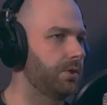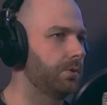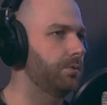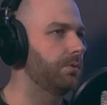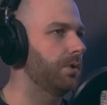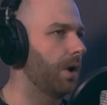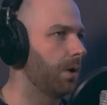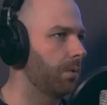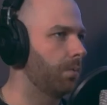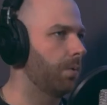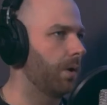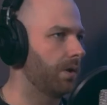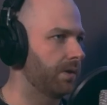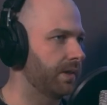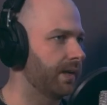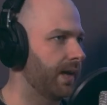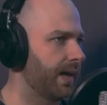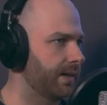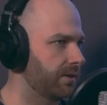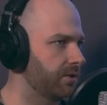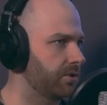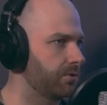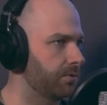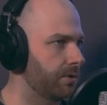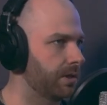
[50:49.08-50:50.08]
you know what the
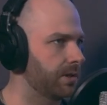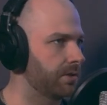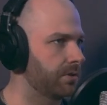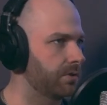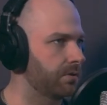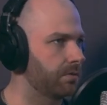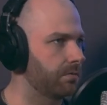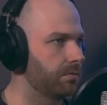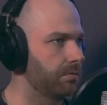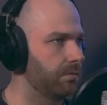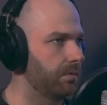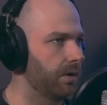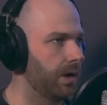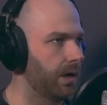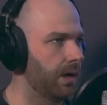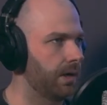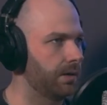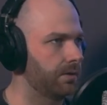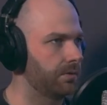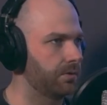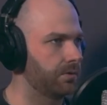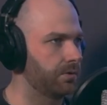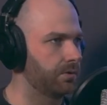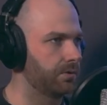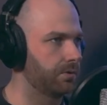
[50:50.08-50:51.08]
answer is
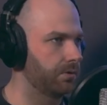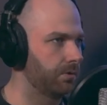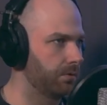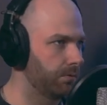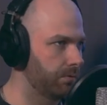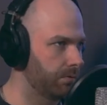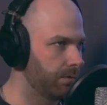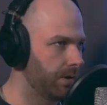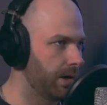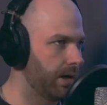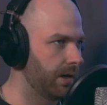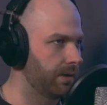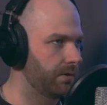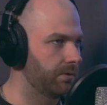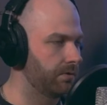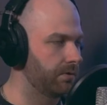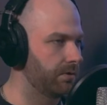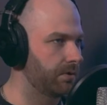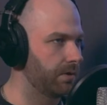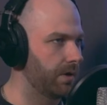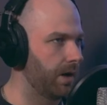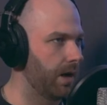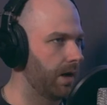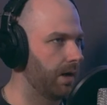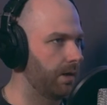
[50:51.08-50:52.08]
and you are
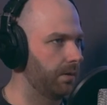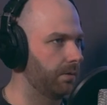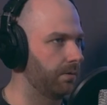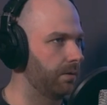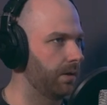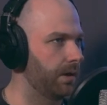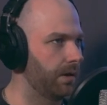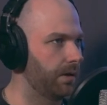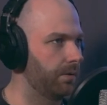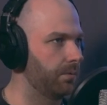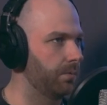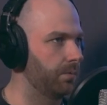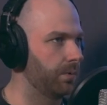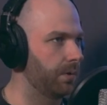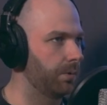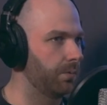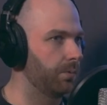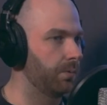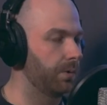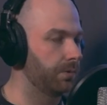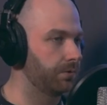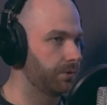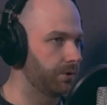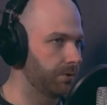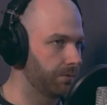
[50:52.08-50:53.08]
and I'll uh, we'll
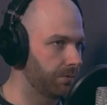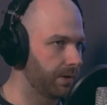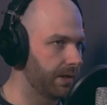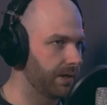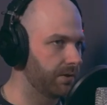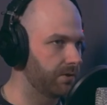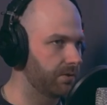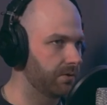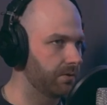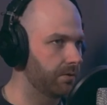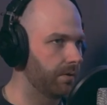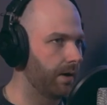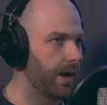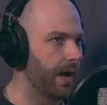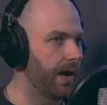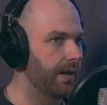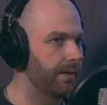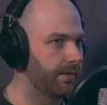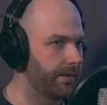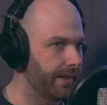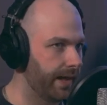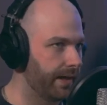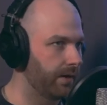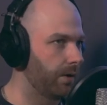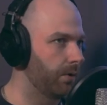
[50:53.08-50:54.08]
we'll do this,
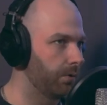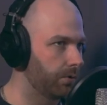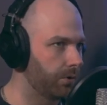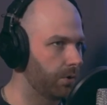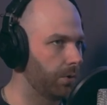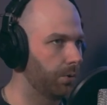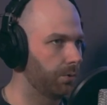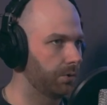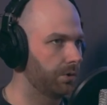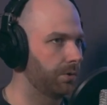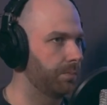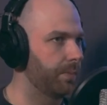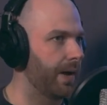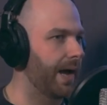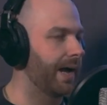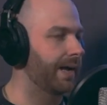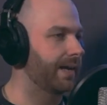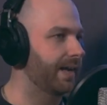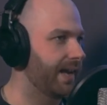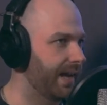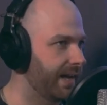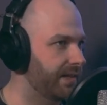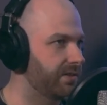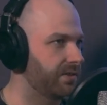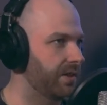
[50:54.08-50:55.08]
and then I'll call you
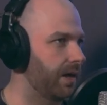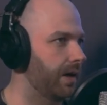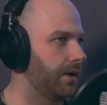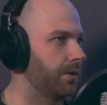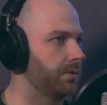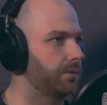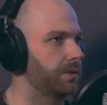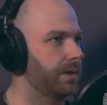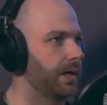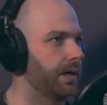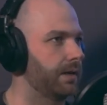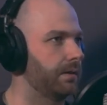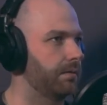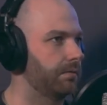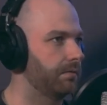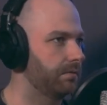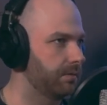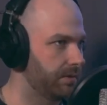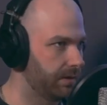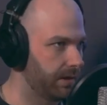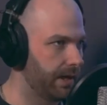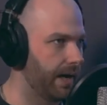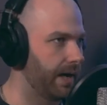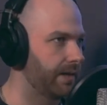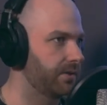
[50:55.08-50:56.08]
back. Is that okay?
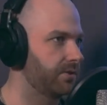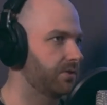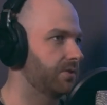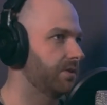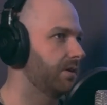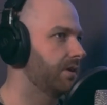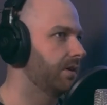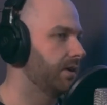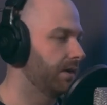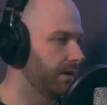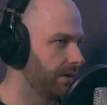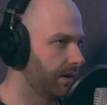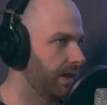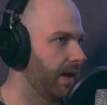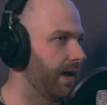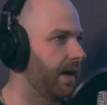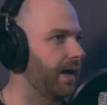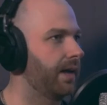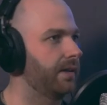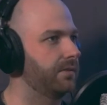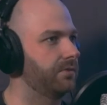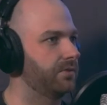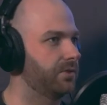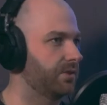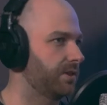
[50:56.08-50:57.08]
Yeah, yes. yeah. And like
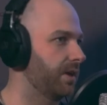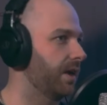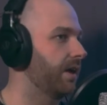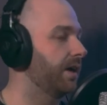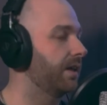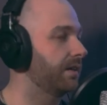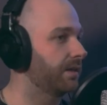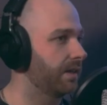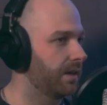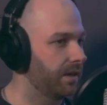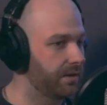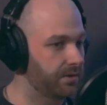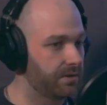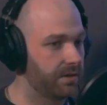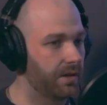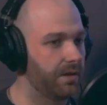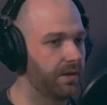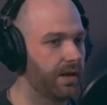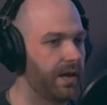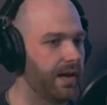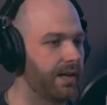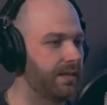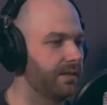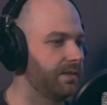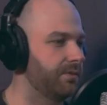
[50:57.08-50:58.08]
and so as
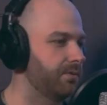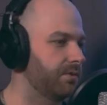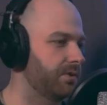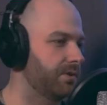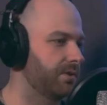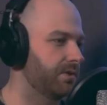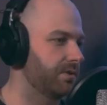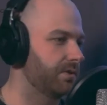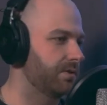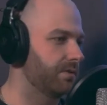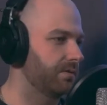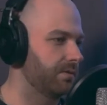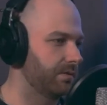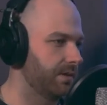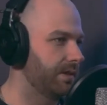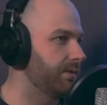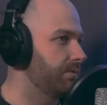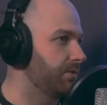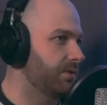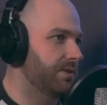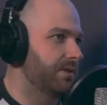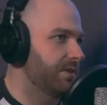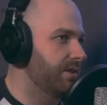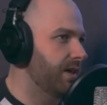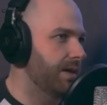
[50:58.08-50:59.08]
long and it was it
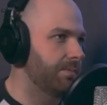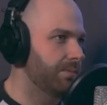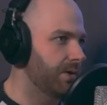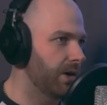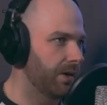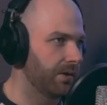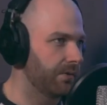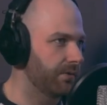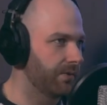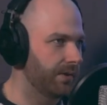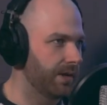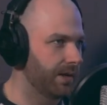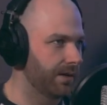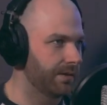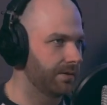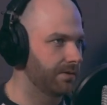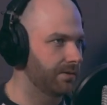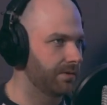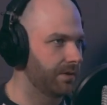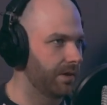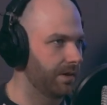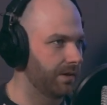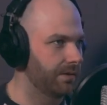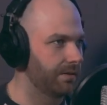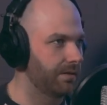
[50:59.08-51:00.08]
was the same kind of thing.
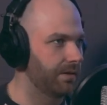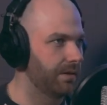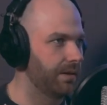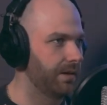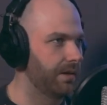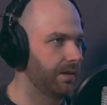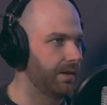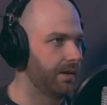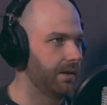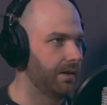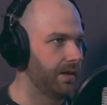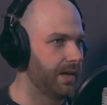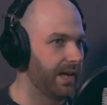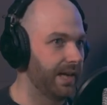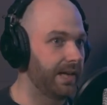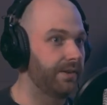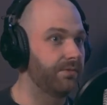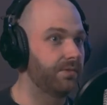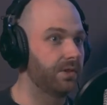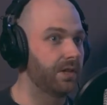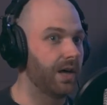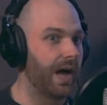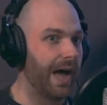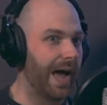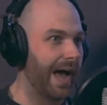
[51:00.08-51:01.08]
It's like
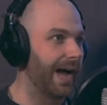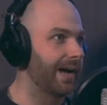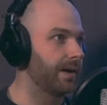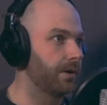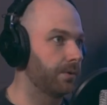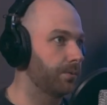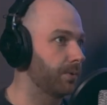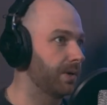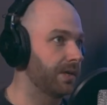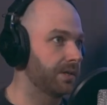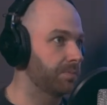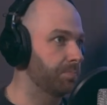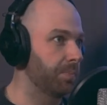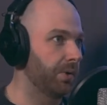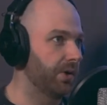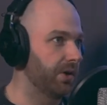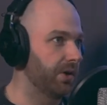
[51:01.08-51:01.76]
even the angriest